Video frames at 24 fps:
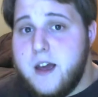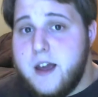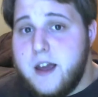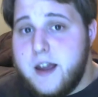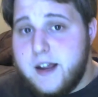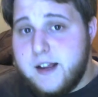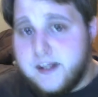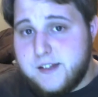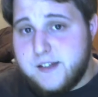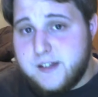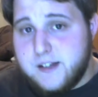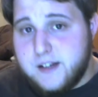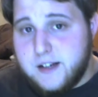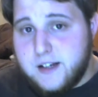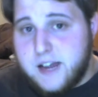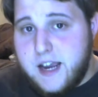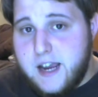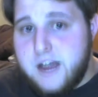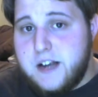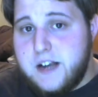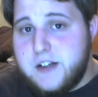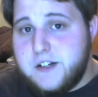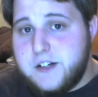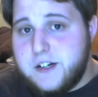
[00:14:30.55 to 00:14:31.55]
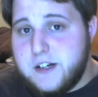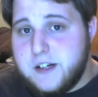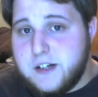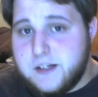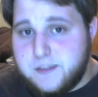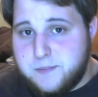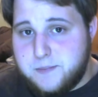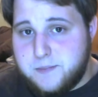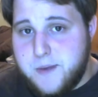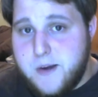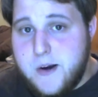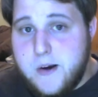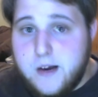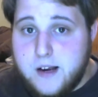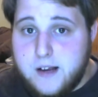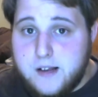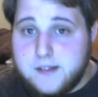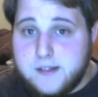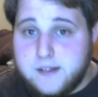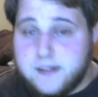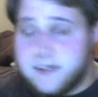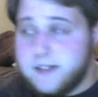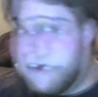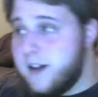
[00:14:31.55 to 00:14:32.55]
It's an engaging
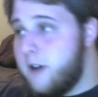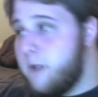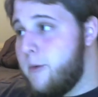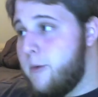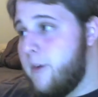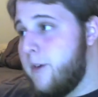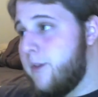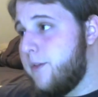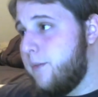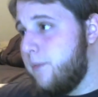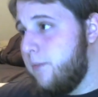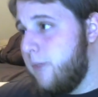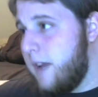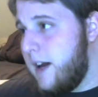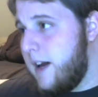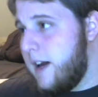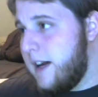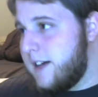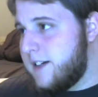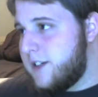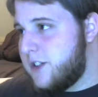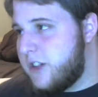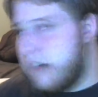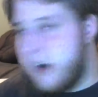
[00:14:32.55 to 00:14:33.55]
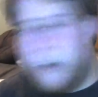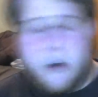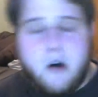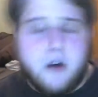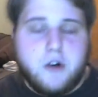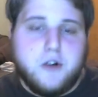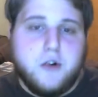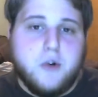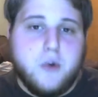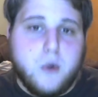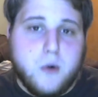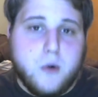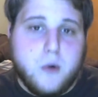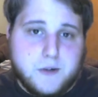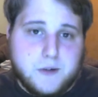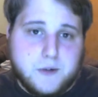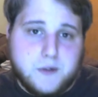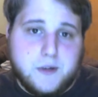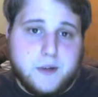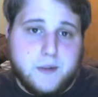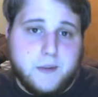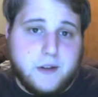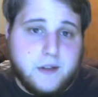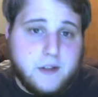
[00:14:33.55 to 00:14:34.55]
experience. It's almost like Star Tours or
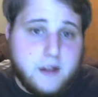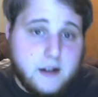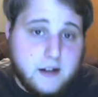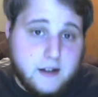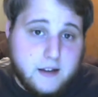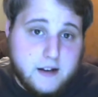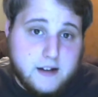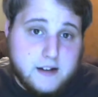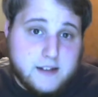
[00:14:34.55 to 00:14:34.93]
something like that.